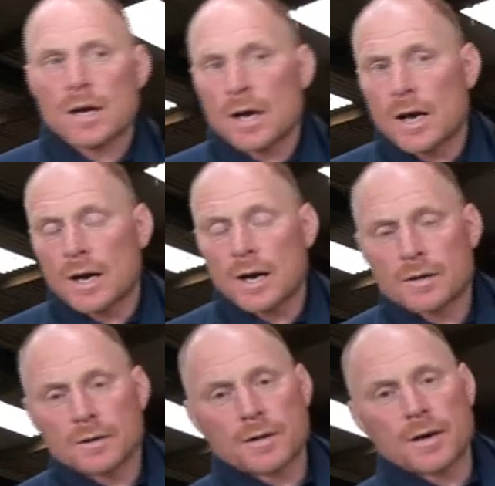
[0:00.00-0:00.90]

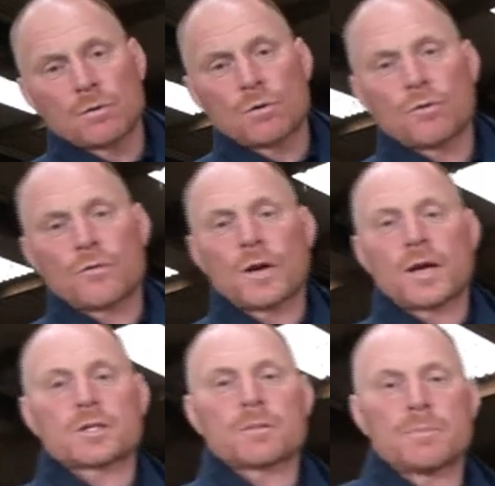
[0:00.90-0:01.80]
and they're all
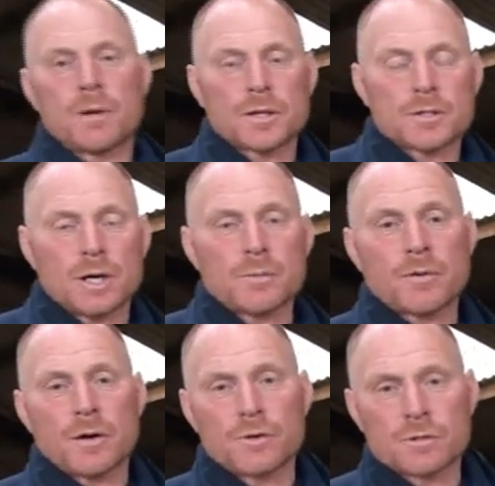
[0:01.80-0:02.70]
finished by the time
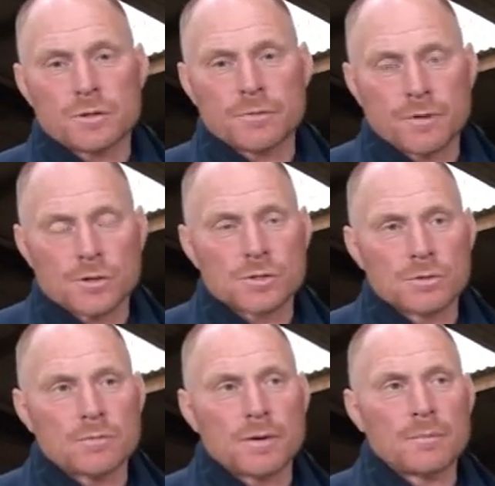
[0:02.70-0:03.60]
of housing the 1st
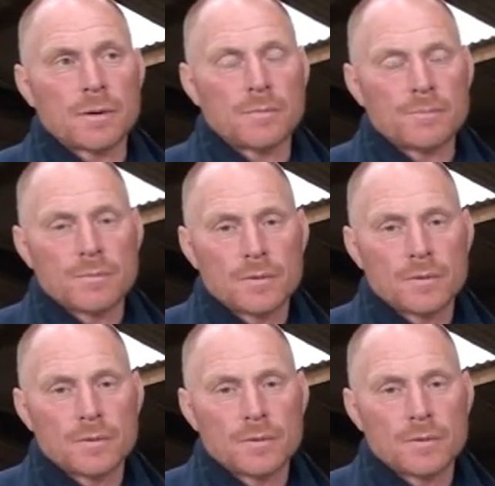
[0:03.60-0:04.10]
of November.